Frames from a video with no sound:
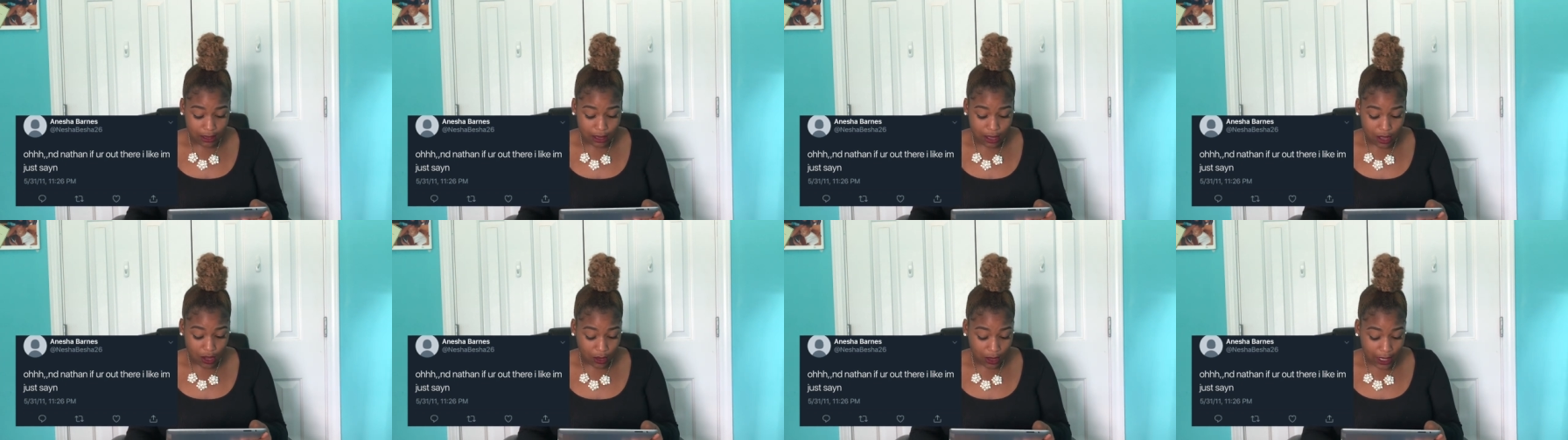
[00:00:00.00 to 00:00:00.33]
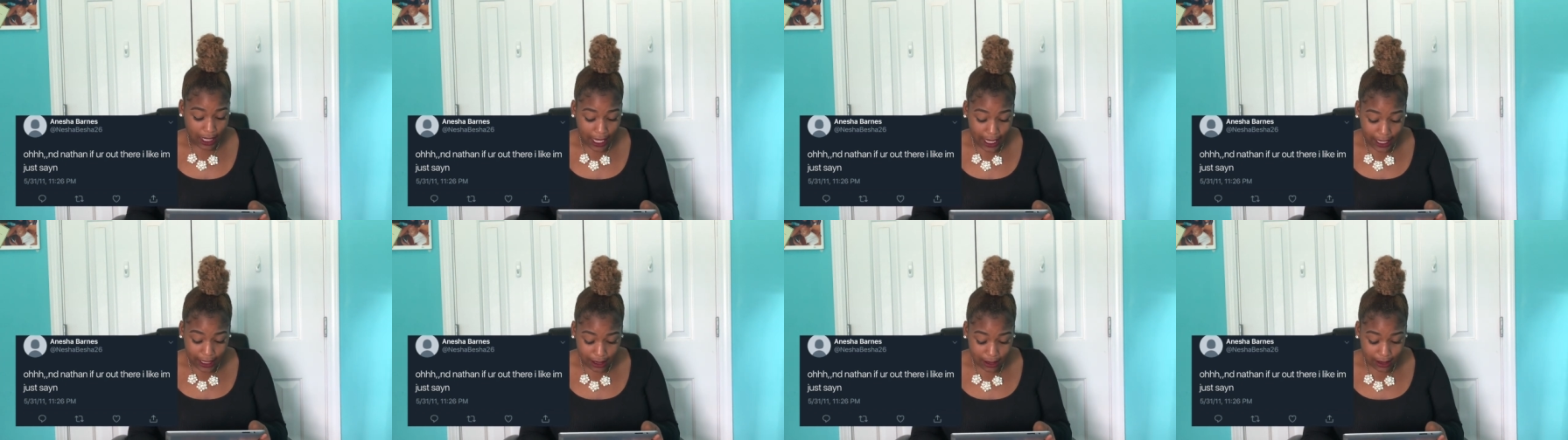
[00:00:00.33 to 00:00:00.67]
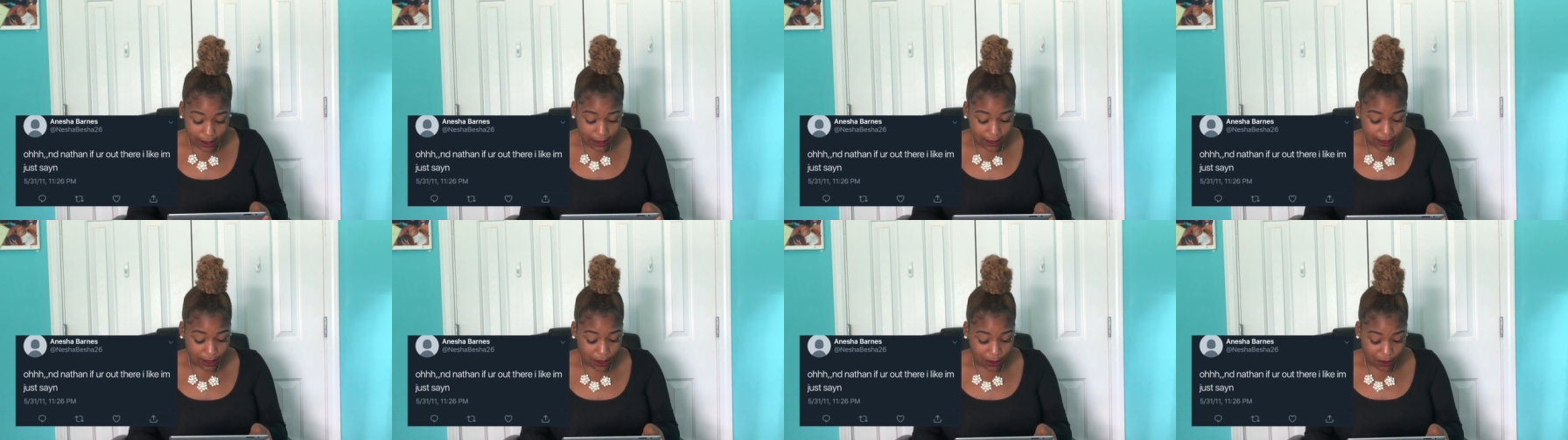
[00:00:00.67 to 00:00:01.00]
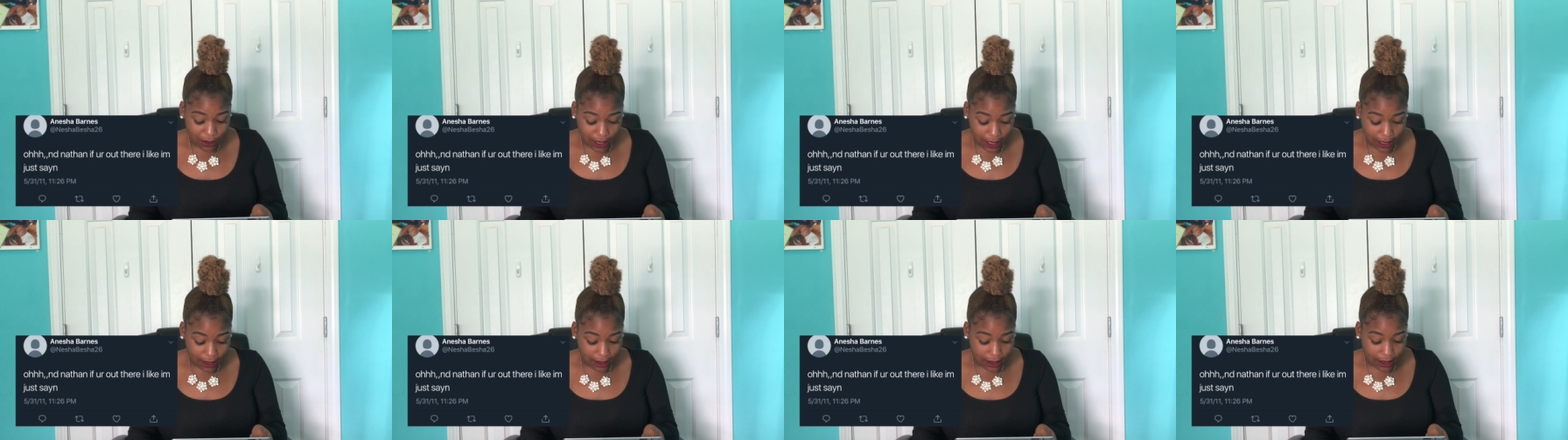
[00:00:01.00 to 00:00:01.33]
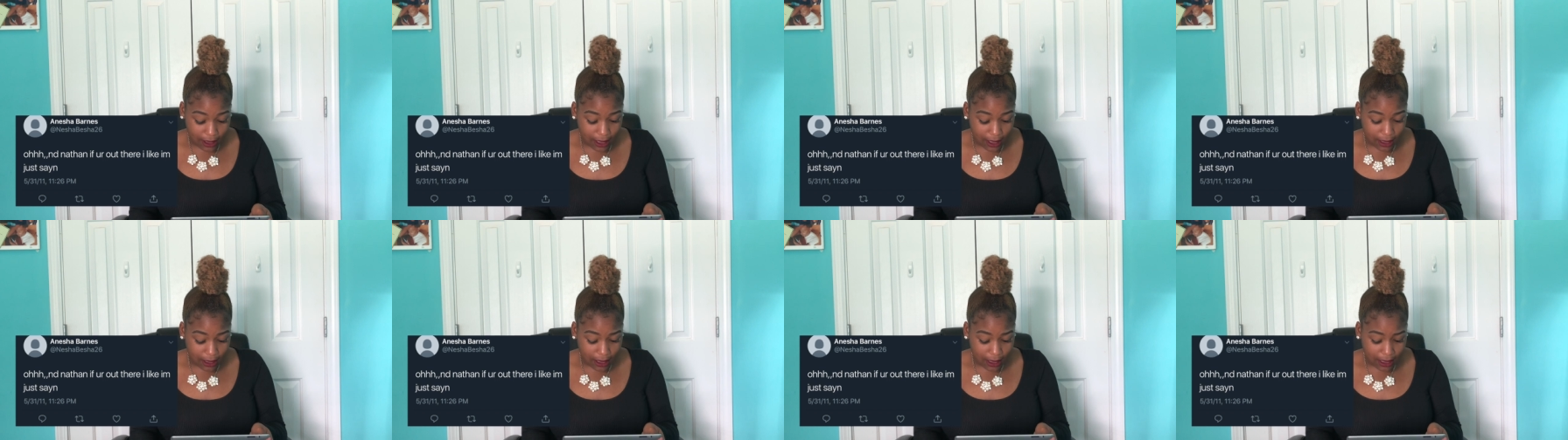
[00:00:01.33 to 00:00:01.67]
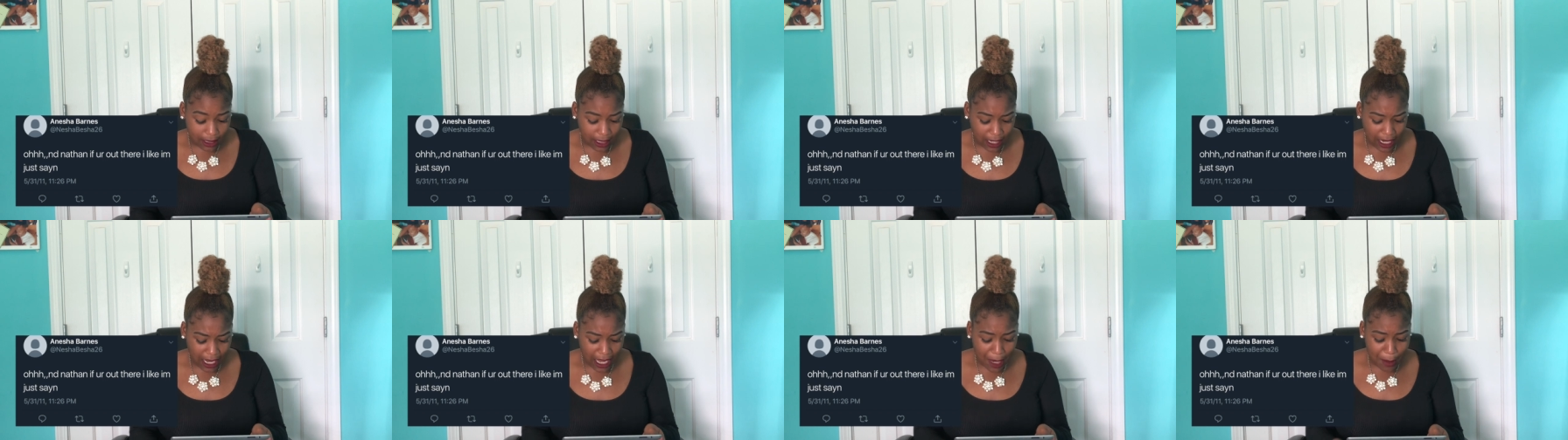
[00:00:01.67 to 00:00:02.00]
no likes, no nothing.
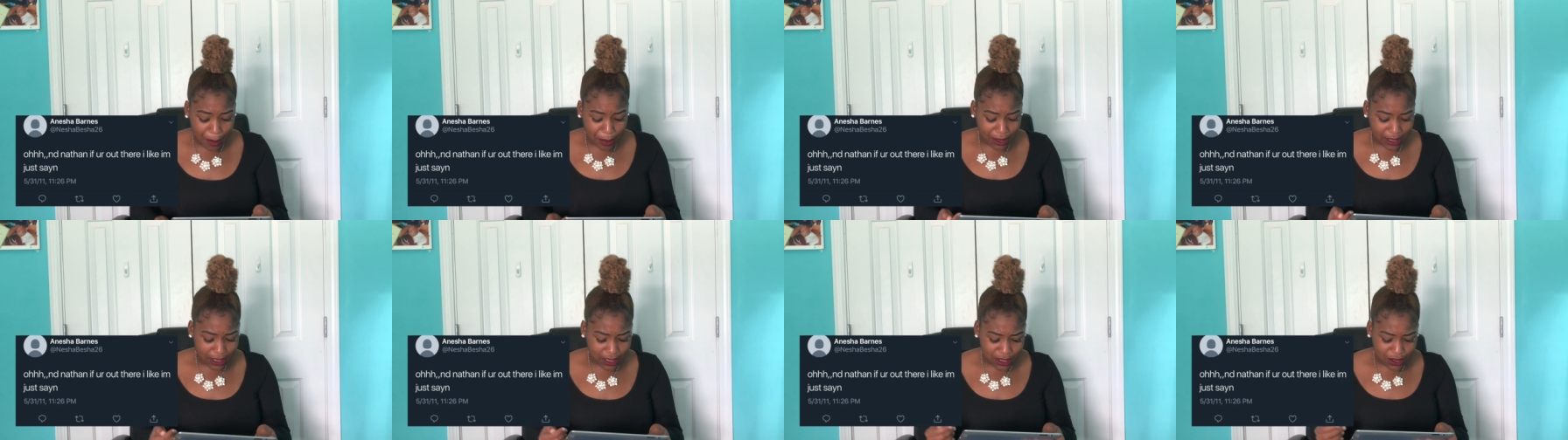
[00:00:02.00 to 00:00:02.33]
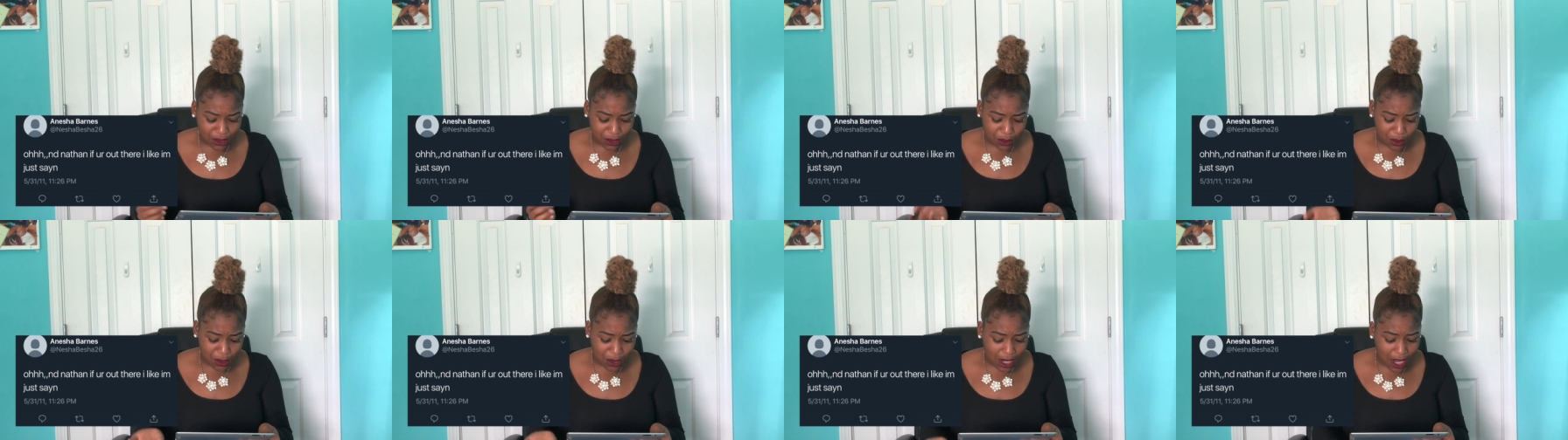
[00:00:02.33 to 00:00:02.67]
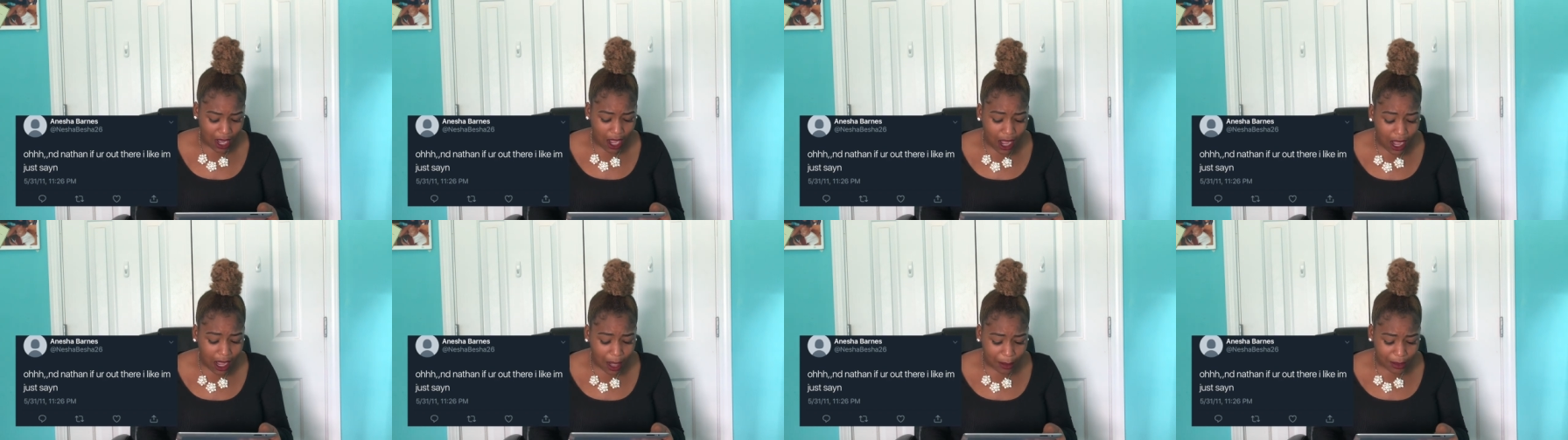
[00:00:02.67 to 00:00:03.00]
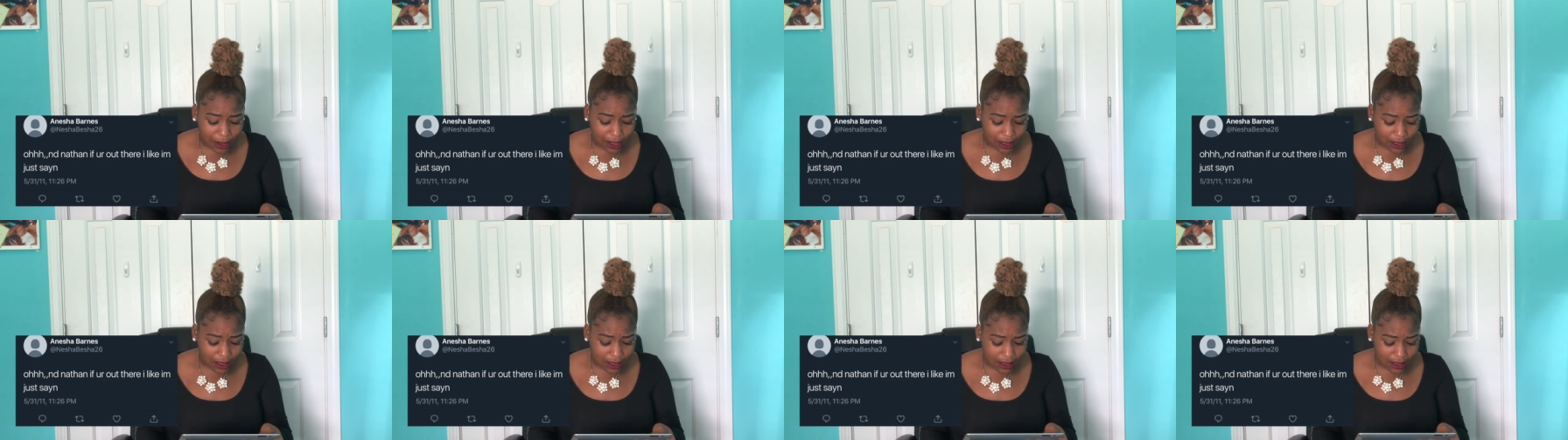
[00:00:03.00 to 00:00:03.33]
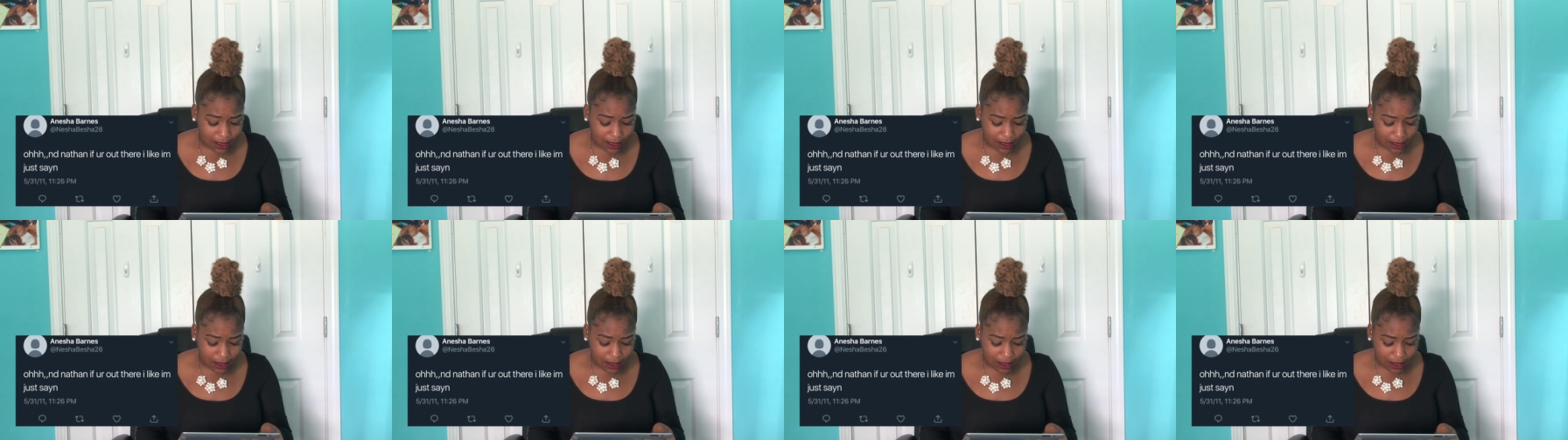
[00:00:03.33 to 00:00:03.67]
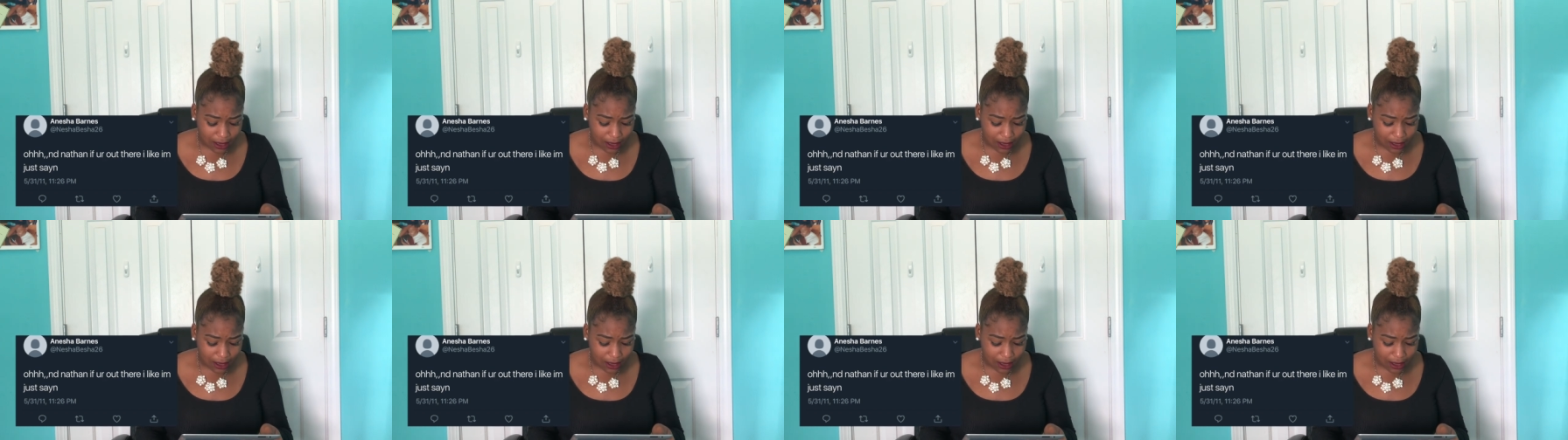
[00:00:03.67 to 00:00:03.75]
I put two commas.